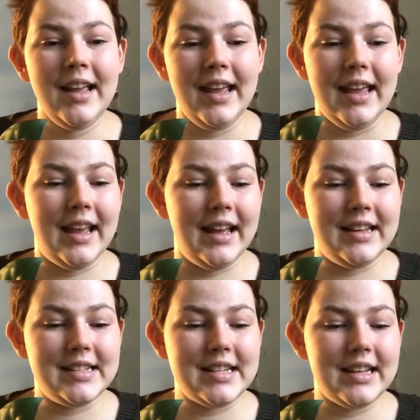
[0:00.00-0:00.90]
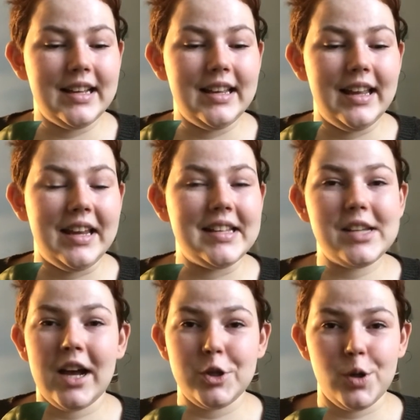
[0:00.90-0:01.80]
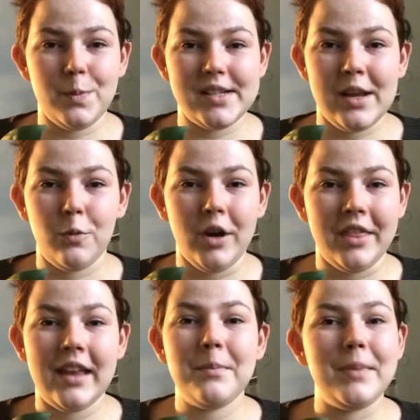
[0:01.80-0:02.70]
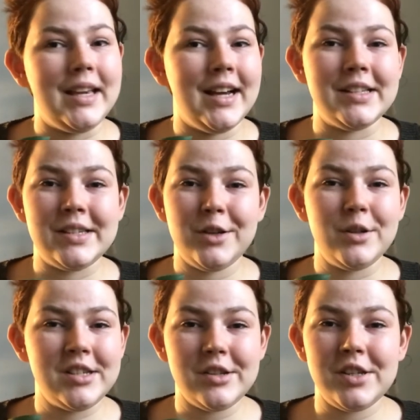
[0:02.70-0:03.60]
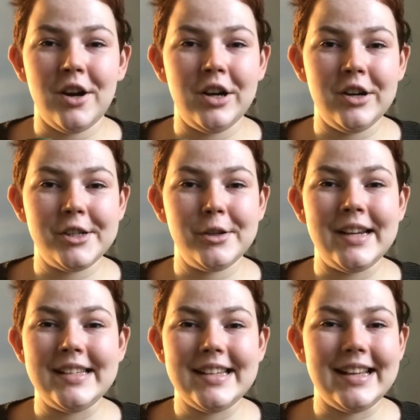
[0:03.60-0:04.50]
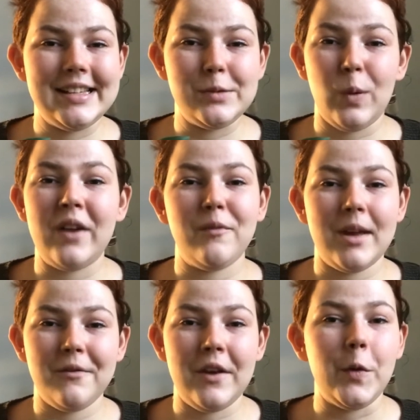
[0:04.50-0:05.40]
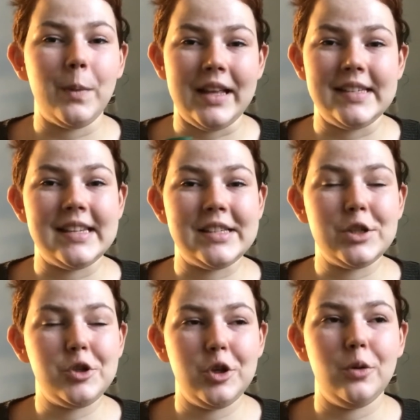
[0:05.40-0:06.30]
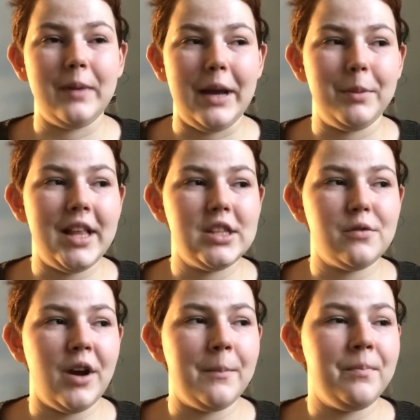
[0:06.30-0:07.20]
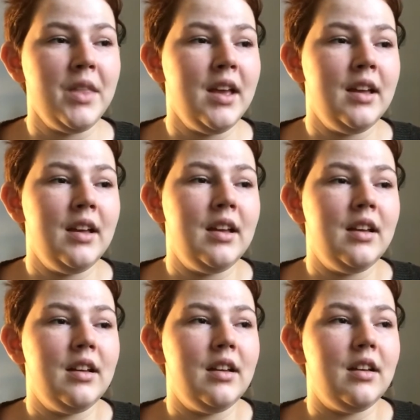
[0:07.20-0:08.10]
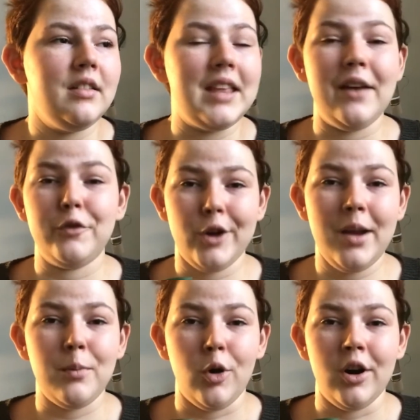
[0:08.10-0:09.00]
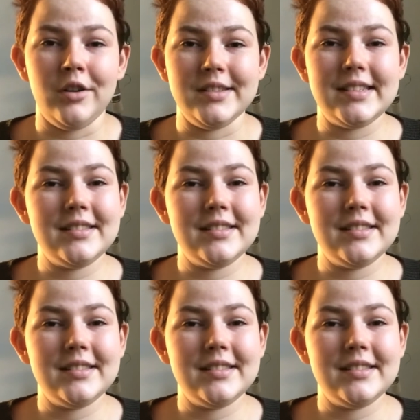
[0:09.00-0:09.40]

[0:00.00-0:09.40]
and it is 100% worth it because Crystal Star Nurseries is one of my favorite places to buy plants from. They have great morals.